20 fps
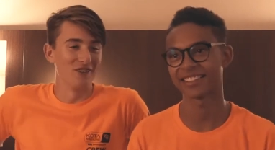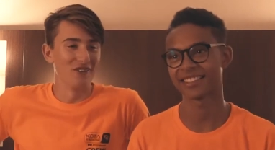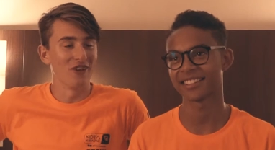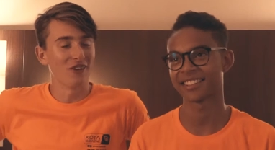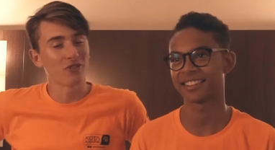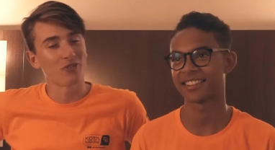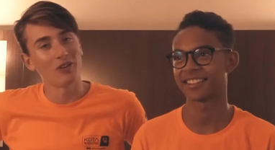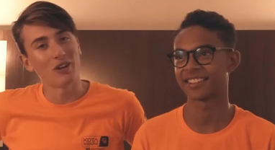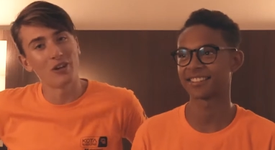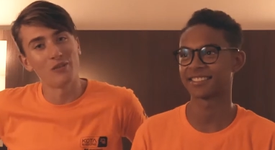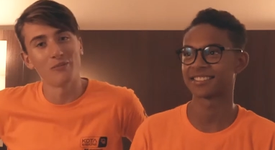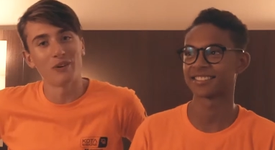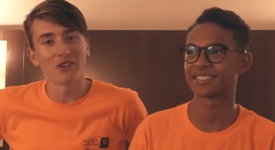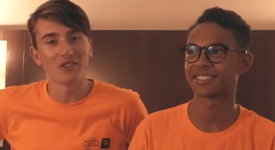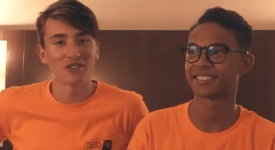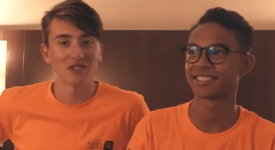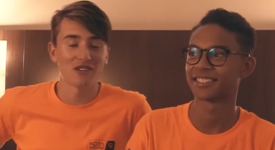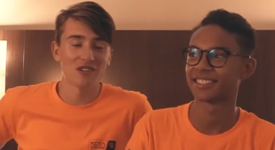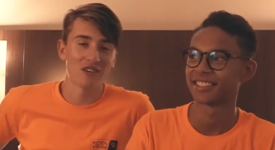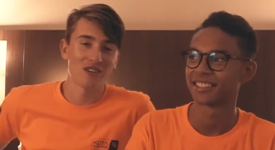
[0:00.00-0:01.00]
Speaker 1: not real,
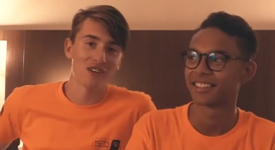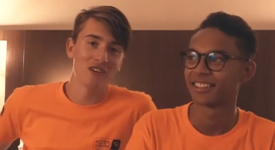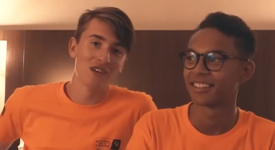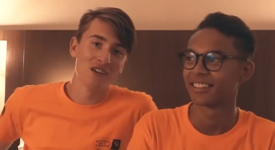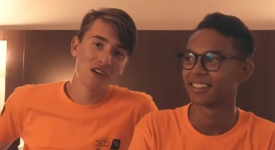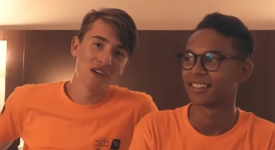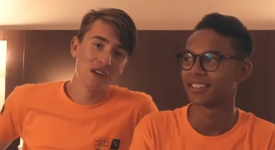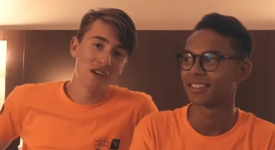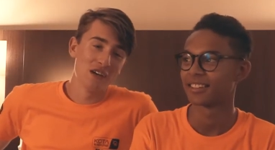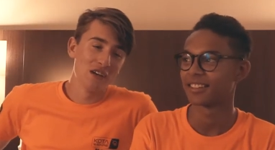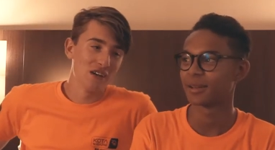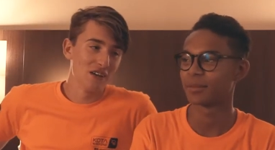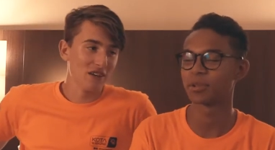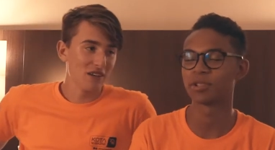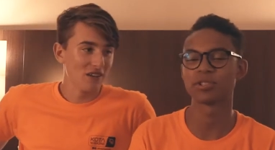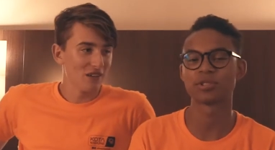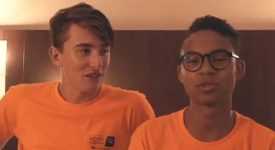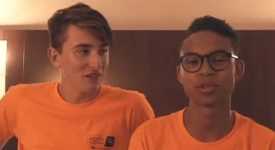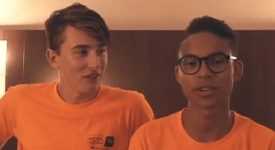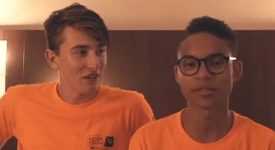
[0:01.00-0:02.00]
but. Uh, I
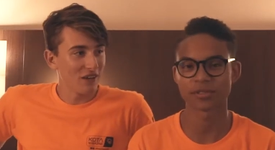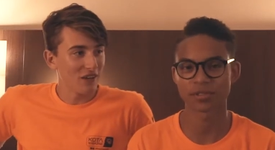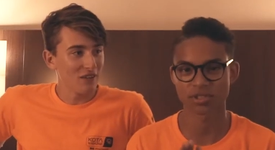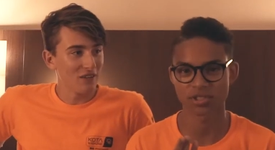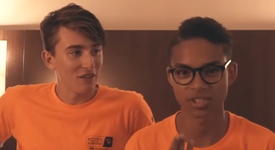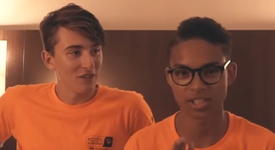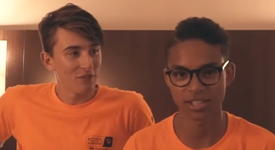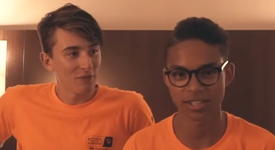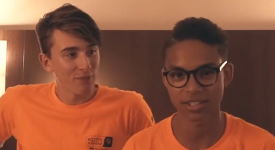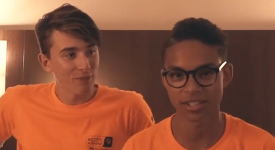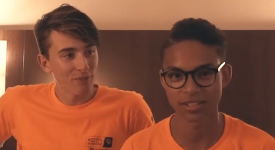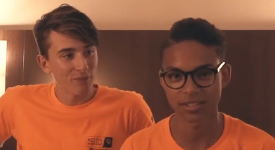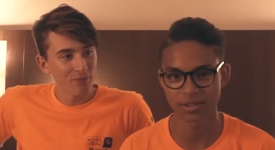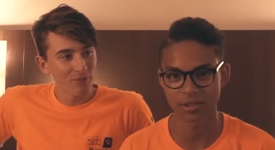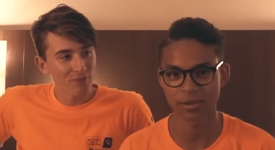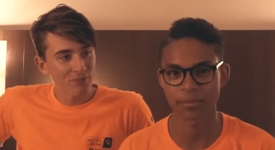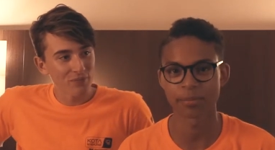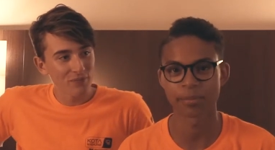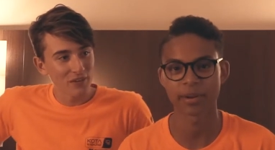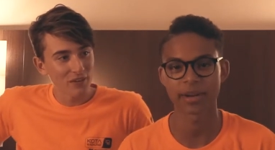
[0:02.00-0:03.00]
mean, you have yeah. to check in
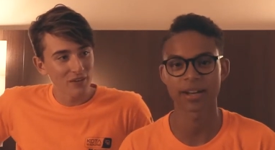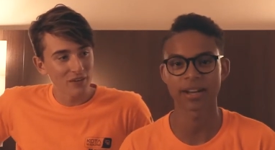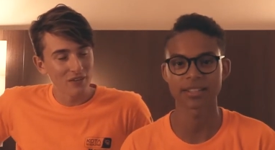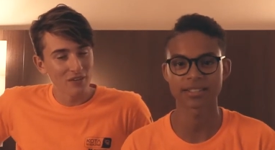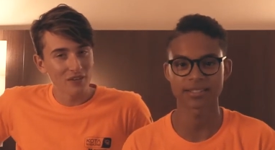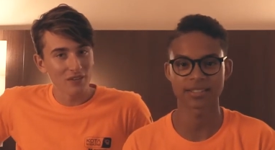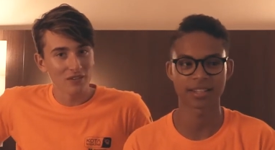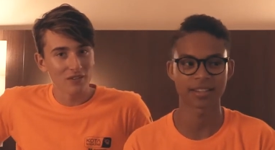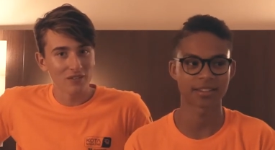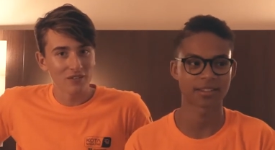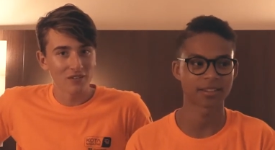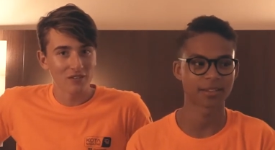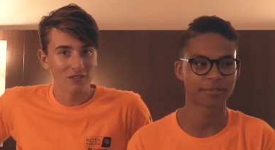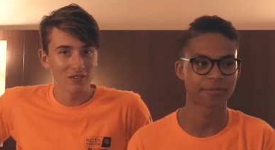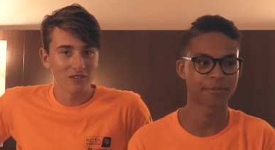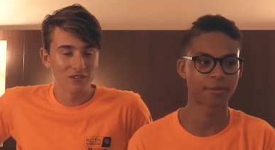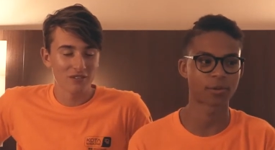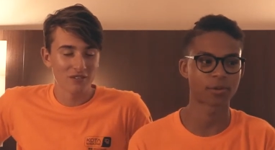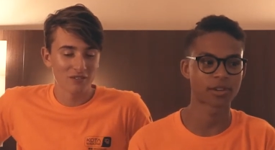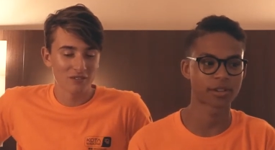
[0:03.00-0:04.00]
your bags like
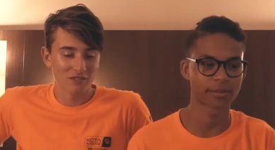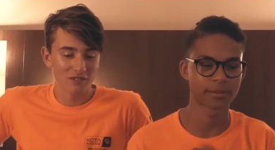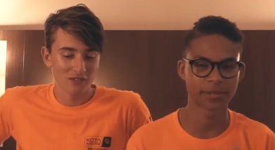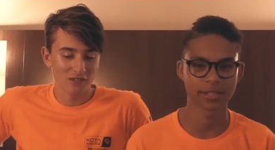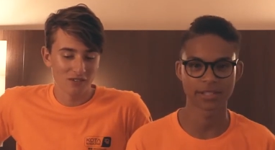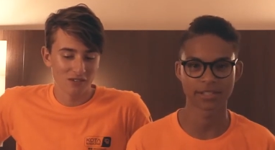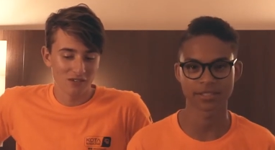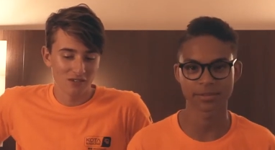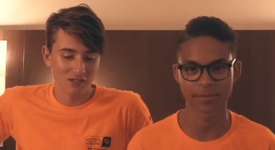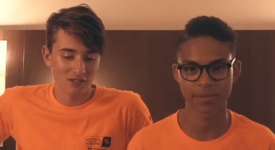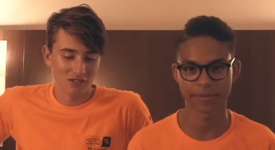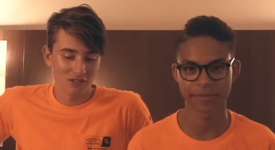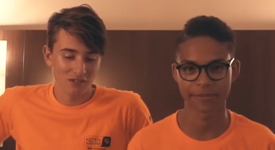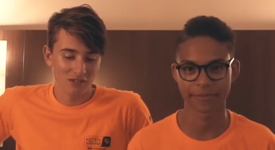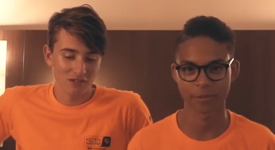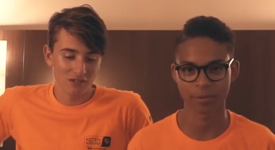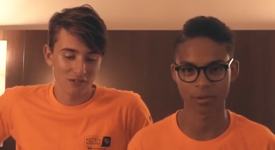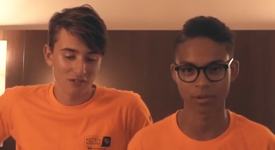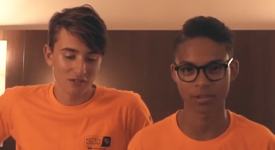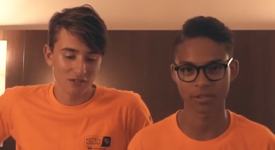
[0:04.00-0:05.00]
40 minutes
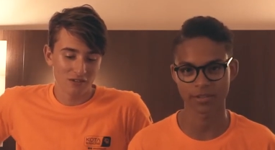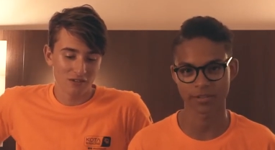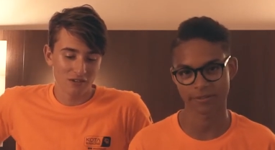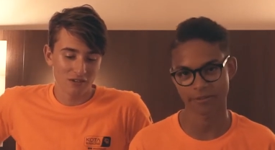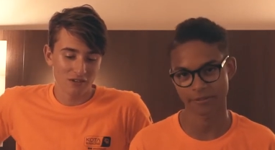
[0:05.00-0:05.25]
before the